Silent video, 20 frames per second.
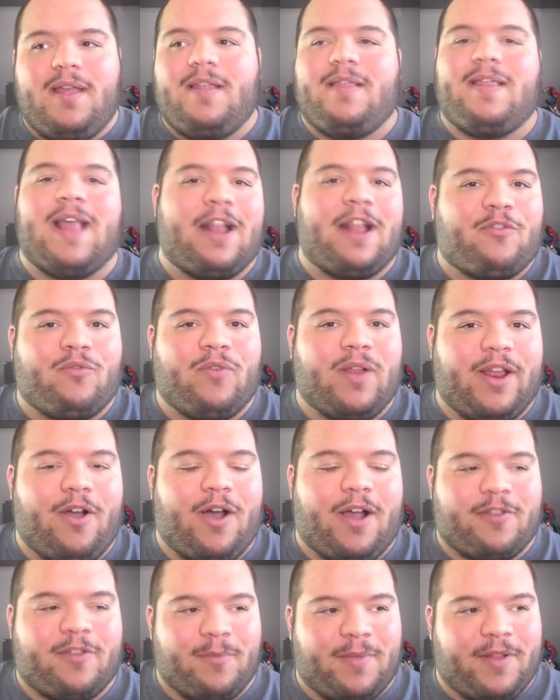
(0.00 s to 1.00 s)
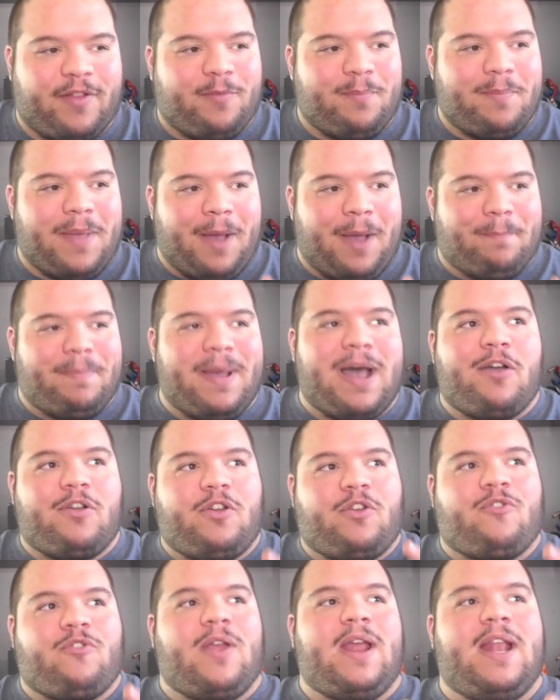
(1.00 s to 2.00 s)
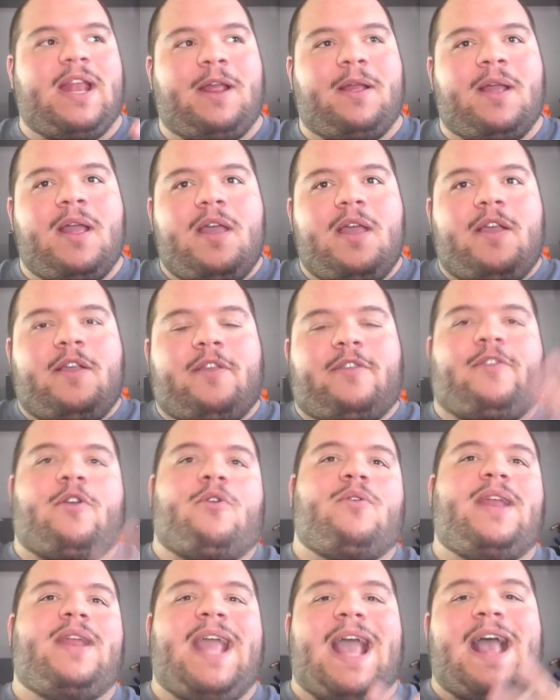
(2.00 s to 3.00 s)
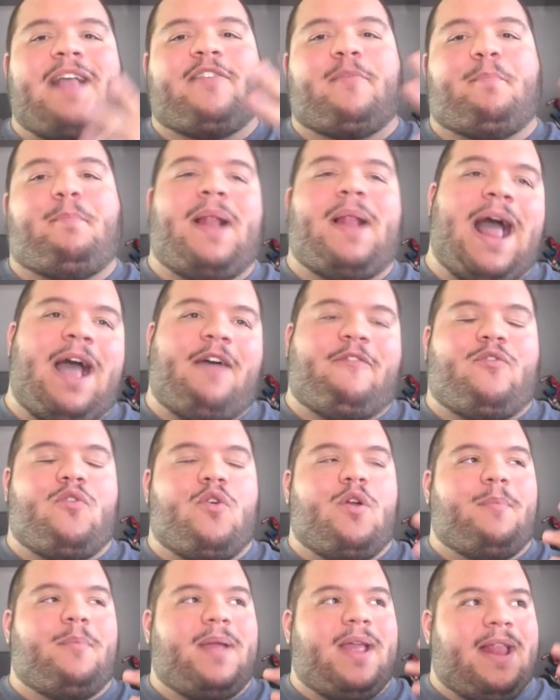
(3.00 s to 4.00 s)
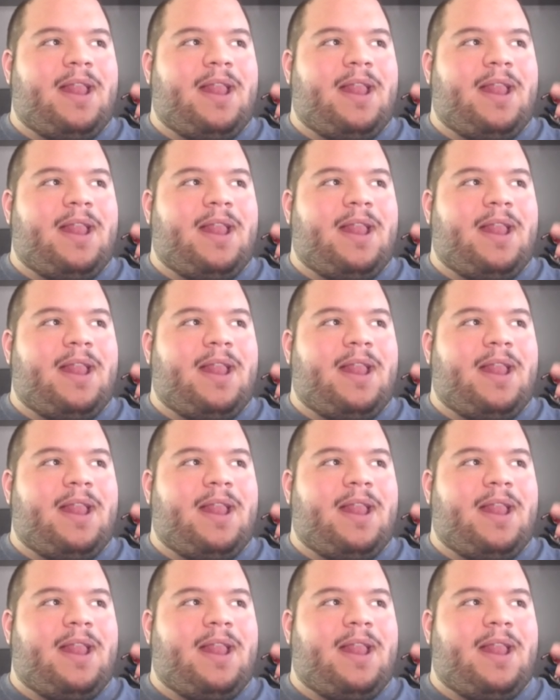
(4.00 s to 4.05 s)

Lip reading: That's really awesome. It's about creating Sony as a platform,